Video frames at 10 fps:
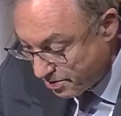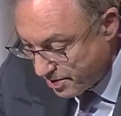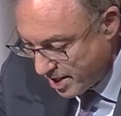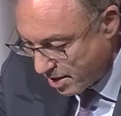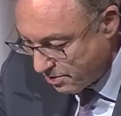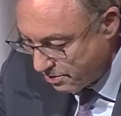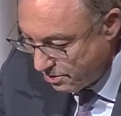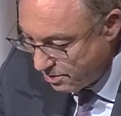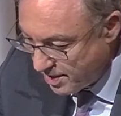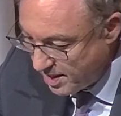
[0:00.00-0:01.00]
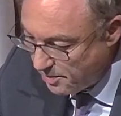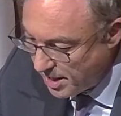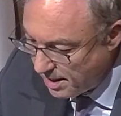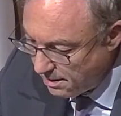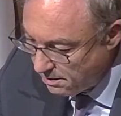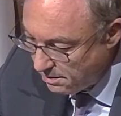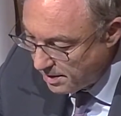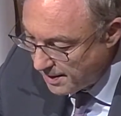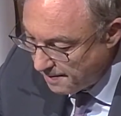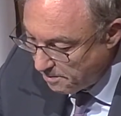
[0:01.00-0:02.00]
we can take away from the
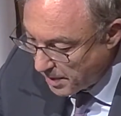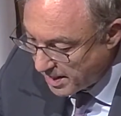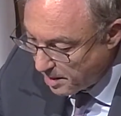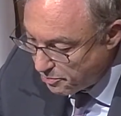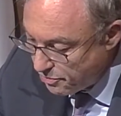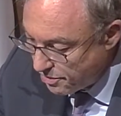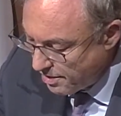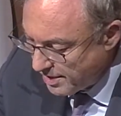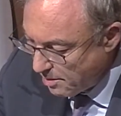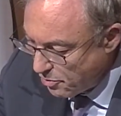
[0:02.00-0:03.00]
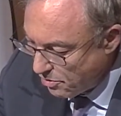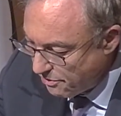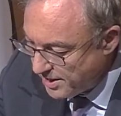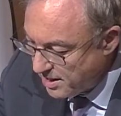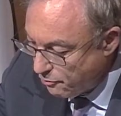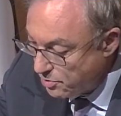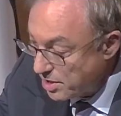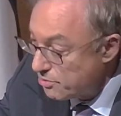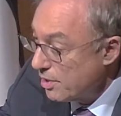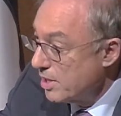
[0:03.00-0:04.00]
debates? Well, several ones.
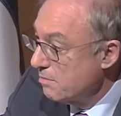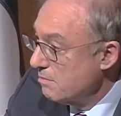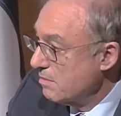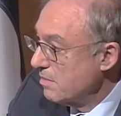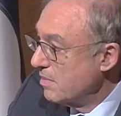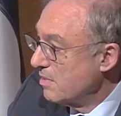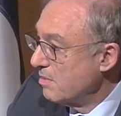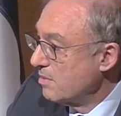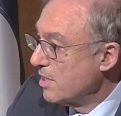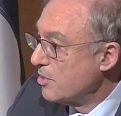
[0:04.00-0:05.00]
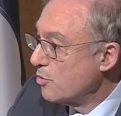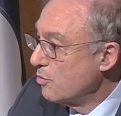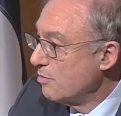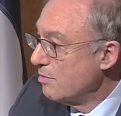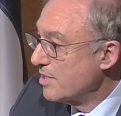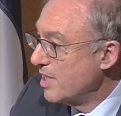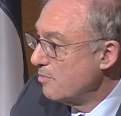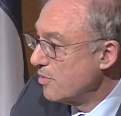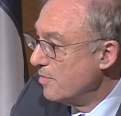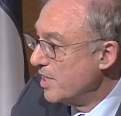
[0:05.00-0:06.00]
First of all, that it's important to
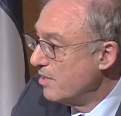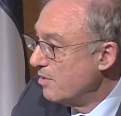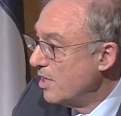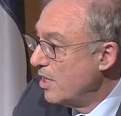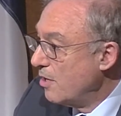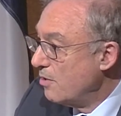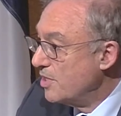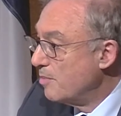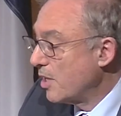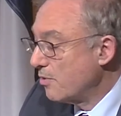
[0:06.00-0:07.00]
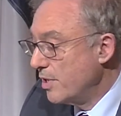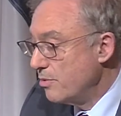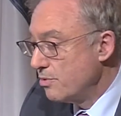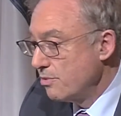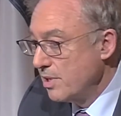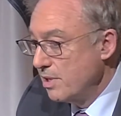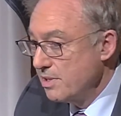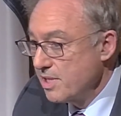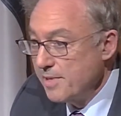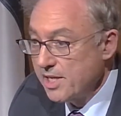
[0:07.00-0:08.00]
get insurance. The
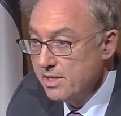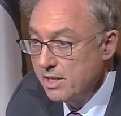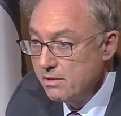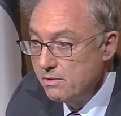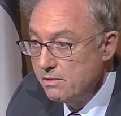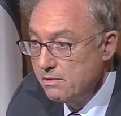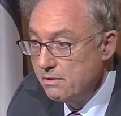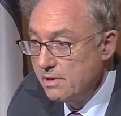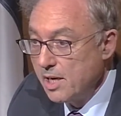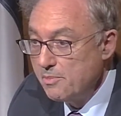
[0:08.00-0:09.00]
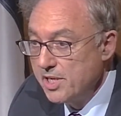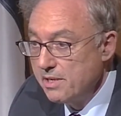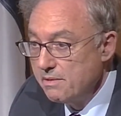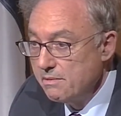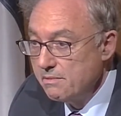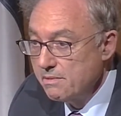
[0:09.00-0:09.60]
debate we had on St. Martin